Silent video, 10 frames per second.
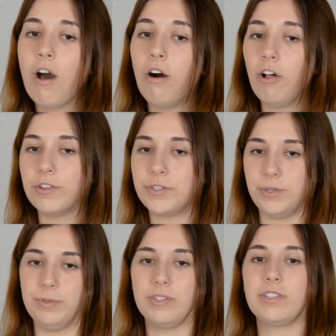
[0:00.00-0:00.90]
all
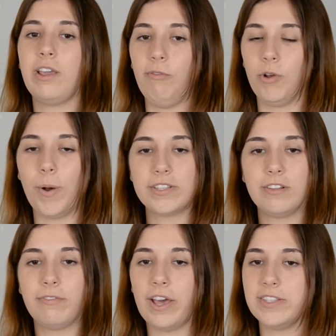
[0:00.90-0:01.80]
students can request
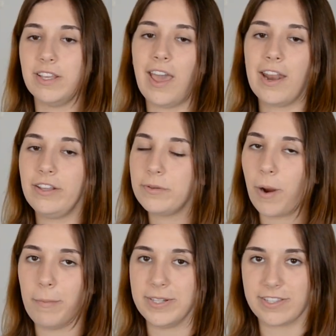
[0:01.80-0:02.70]
advice in any
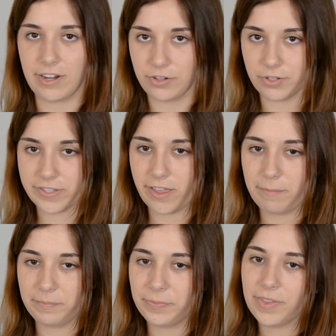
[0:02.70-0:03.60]
departments that interest them.